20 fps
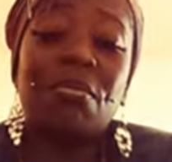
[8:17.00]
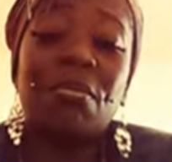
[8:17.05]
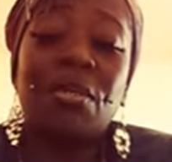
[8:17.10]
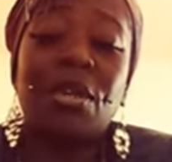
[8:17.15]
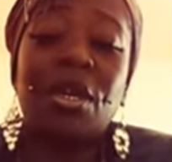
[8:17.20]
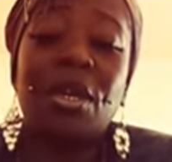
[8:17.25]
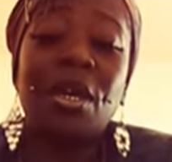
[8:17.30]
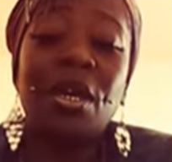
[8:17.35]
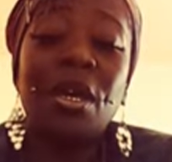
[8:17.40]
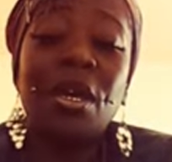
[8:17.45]

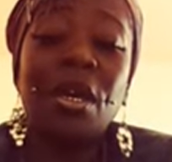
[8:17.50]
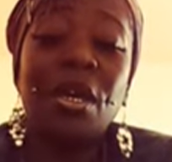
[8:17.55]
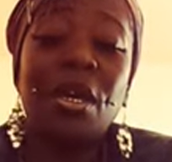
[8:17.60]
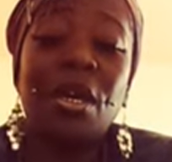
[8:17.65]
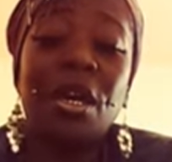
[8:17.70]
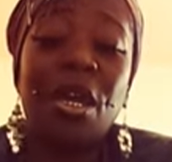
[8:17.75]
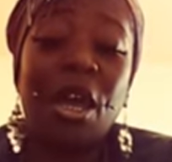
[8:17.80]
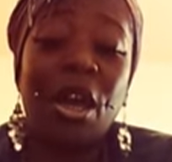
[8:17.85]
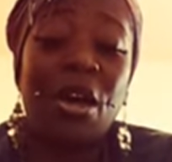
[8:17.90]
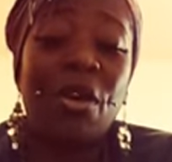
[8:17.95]
could
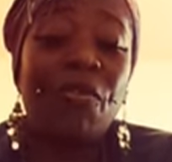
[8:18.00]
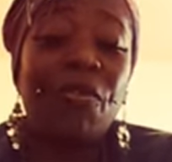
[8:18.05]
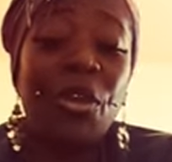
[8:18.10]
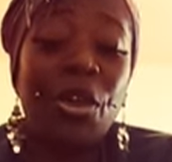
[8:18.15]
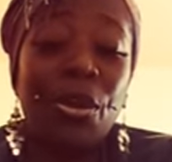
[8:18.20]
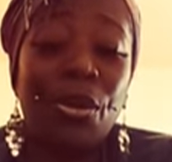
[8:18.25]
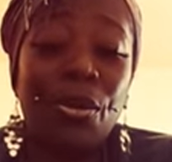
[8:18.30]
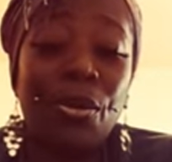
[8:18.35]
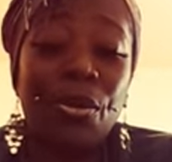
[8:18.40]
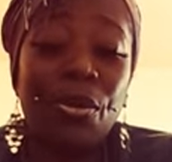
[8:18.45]
love
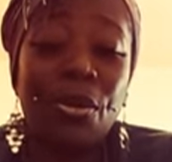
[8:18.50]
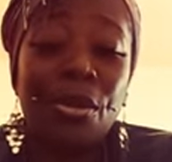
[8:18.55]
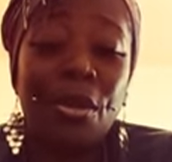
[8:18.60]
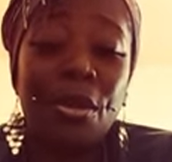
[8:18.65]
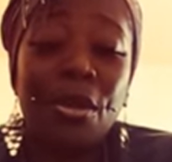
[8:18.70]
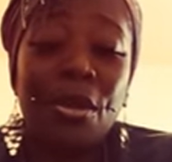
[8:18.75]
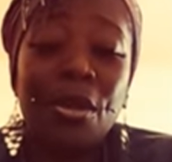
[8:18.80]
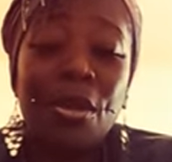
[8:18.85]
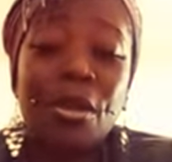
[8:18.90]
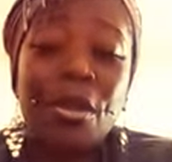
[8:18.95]
you
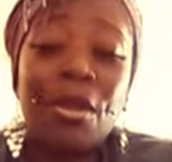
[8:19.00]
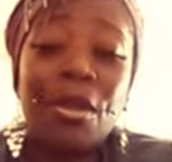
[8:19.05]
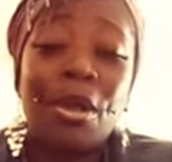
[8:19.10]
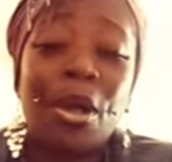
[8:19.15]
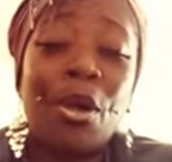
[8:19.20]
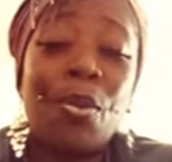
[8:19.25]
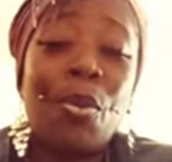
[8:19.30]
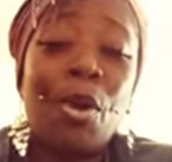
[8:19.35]
I